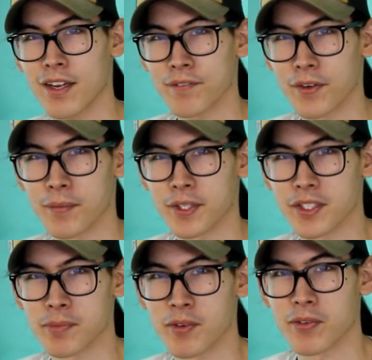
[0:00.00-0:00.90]
I'm filming
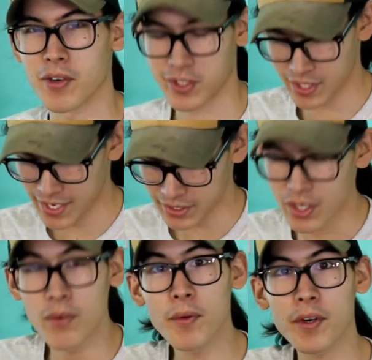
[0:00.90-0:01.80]
this before class,
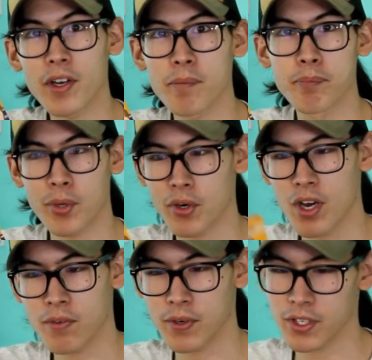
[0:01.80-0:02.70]
we're going to burn
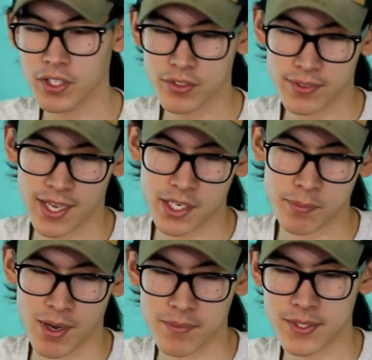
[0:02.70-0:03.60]
off one of these flash
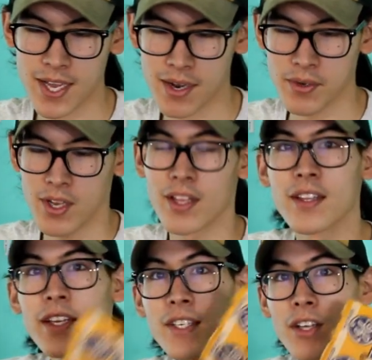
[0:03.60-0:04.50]
bulbs. Now,
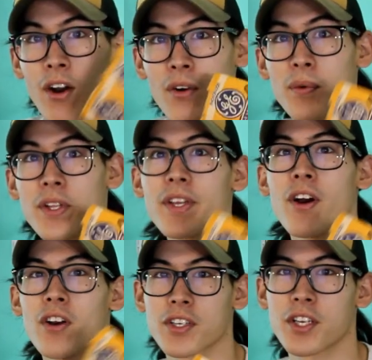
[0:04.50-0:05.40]
these are really
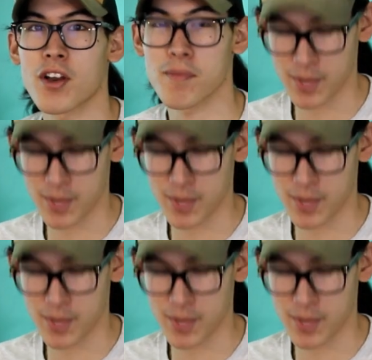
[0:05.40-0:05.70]
hard to come